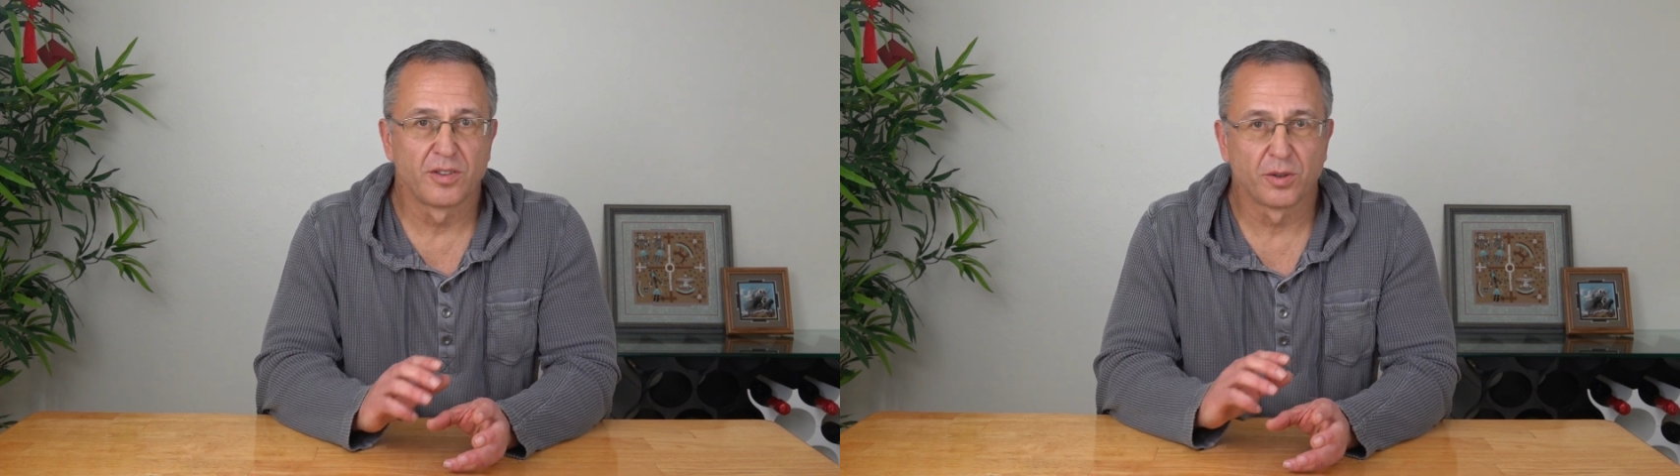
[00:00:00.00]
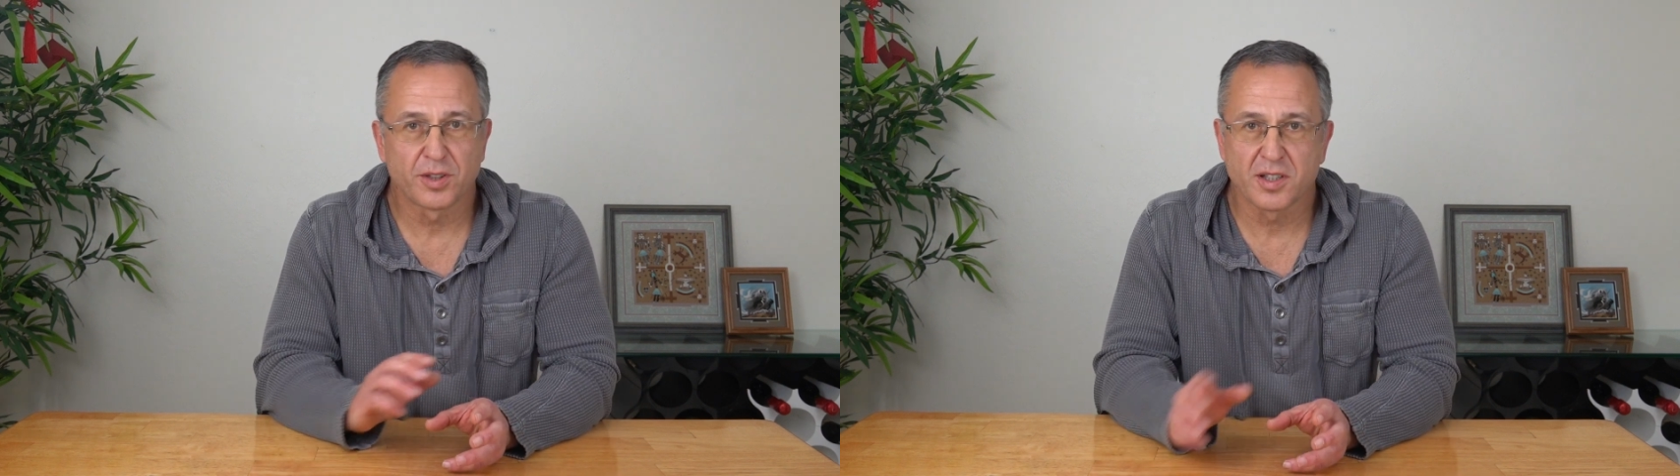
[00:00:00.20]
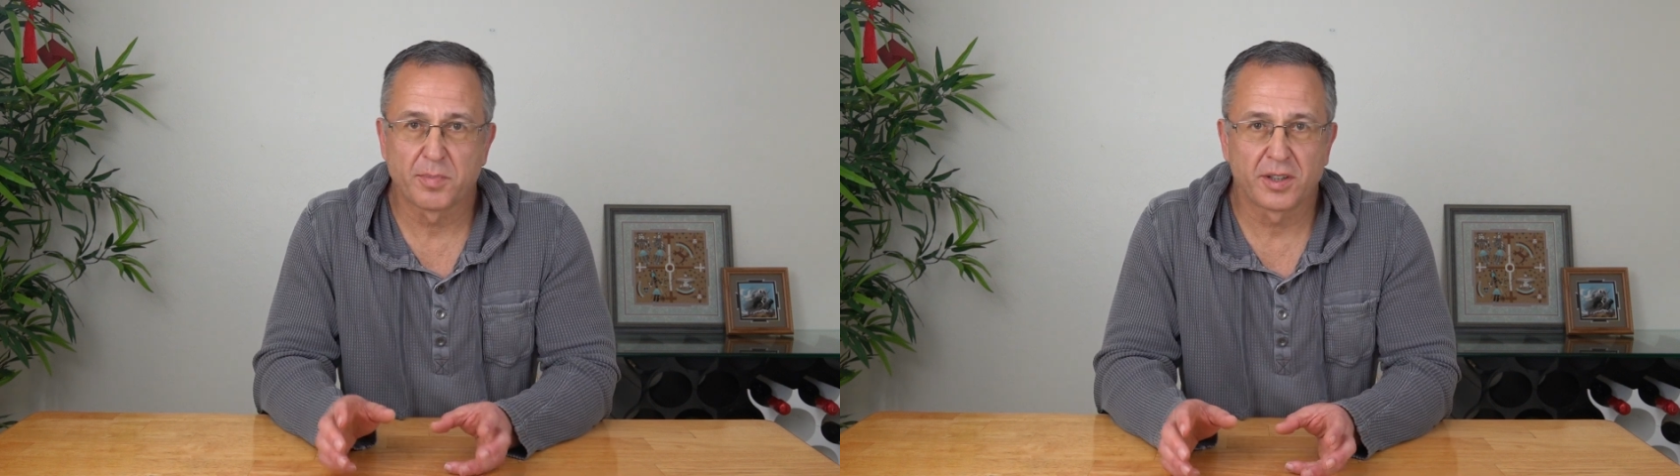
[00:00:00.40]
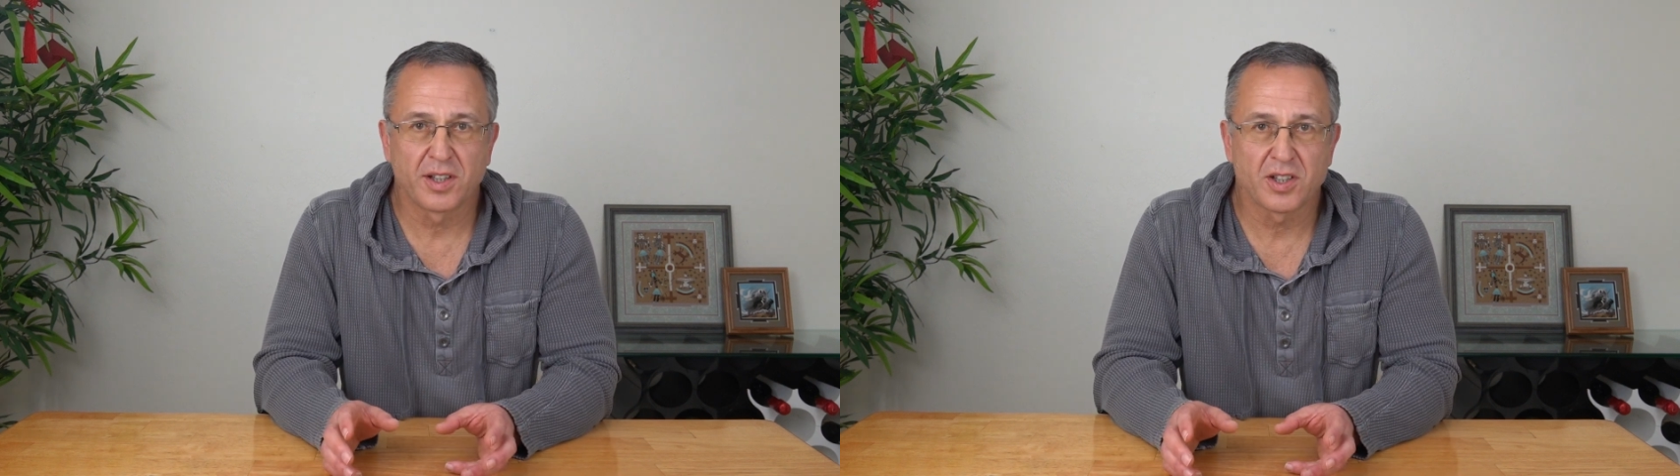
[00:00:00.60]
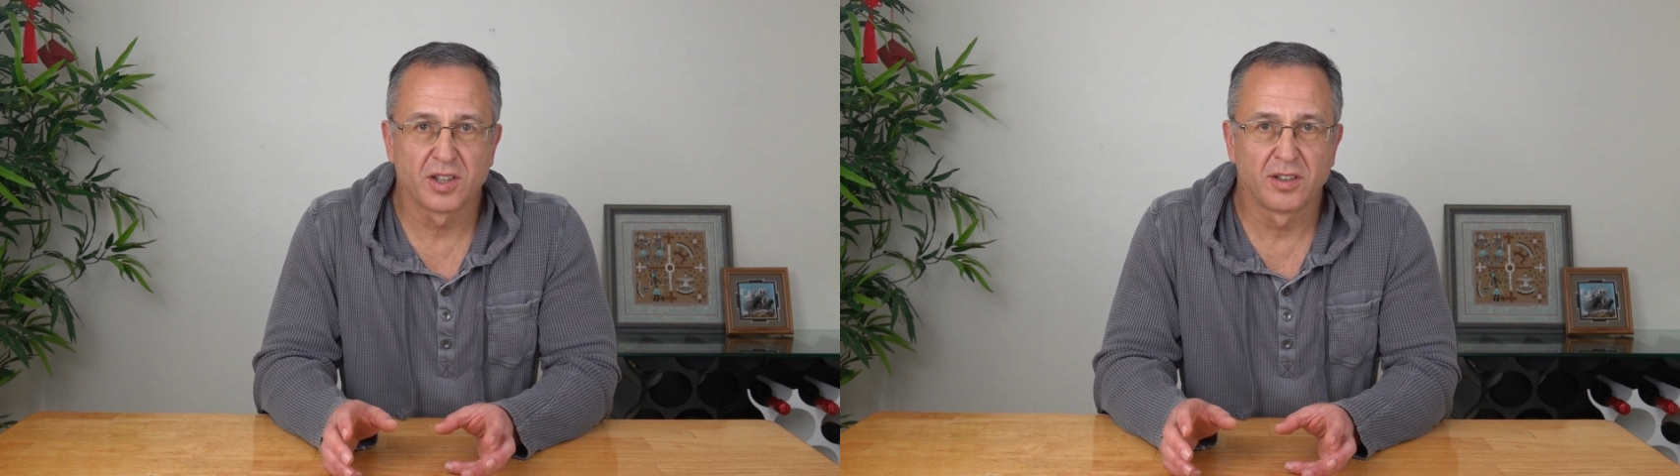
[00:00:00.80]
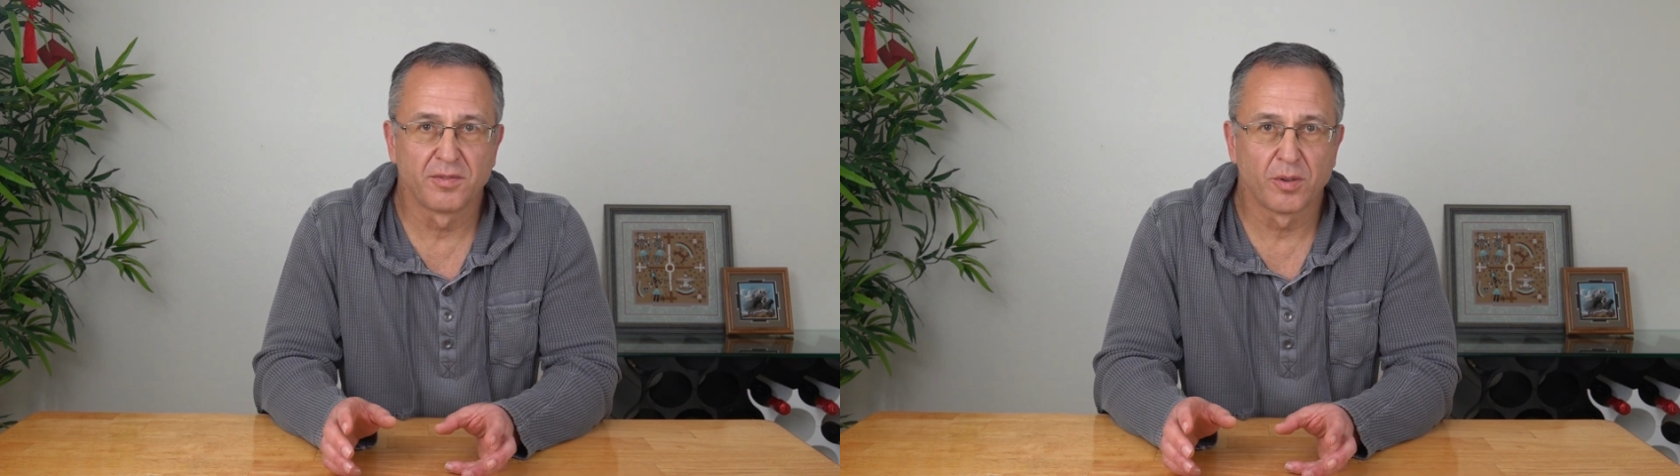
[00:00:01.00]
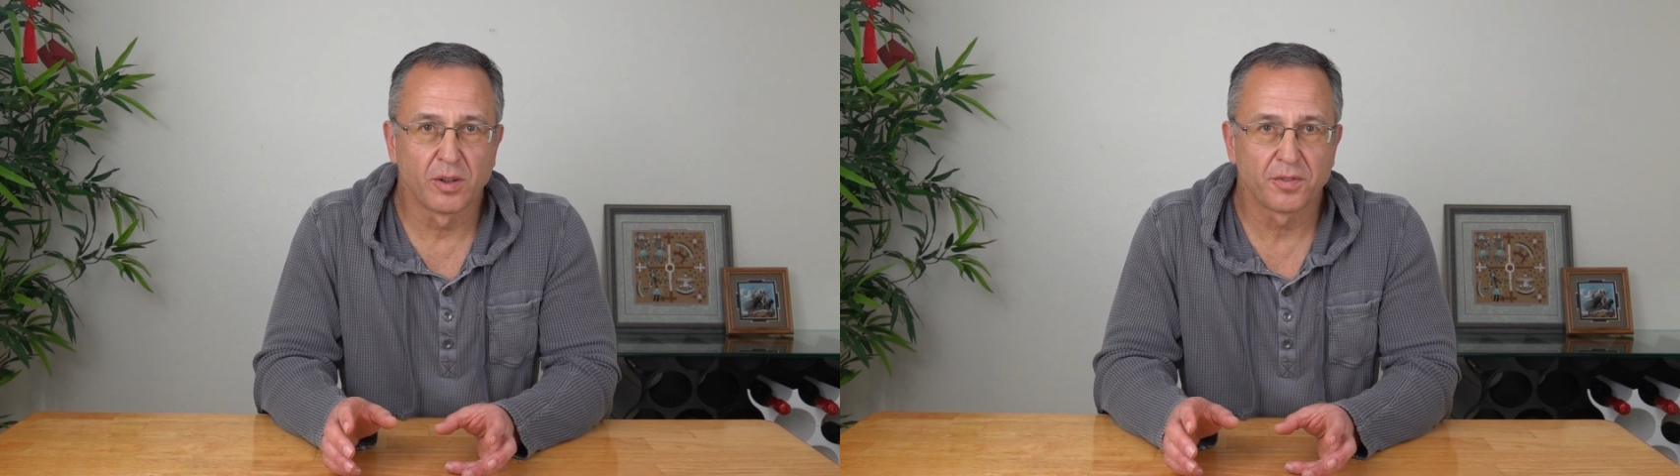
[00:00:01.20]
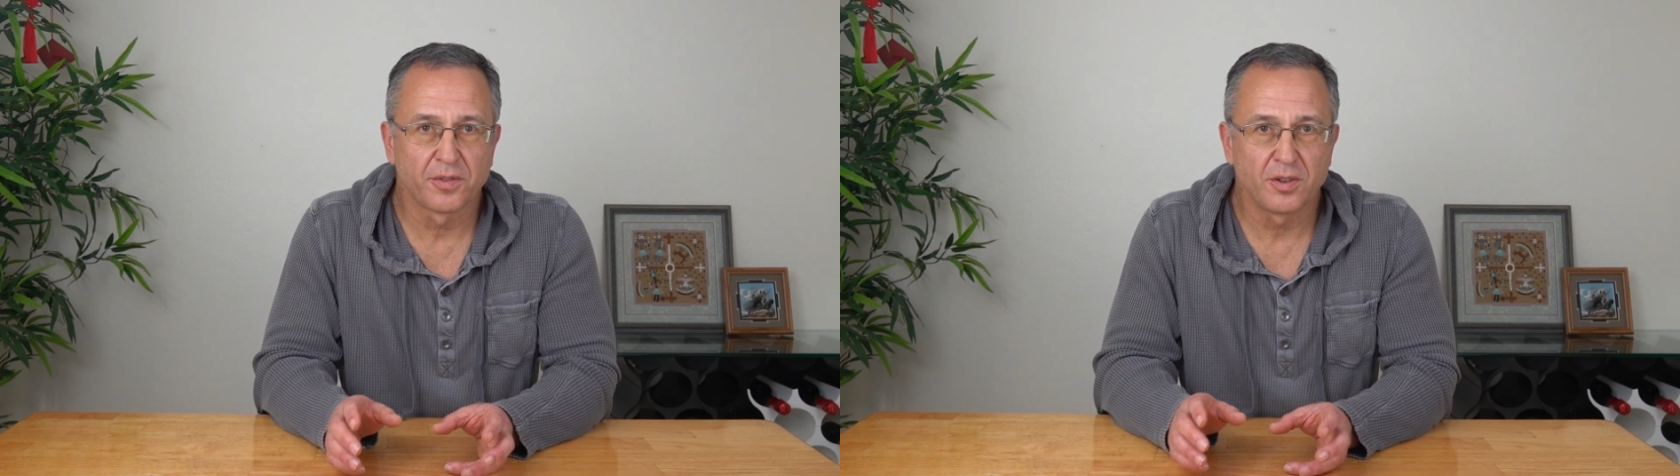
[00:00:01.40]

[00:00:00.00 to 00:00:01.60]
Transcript: no transportation involved.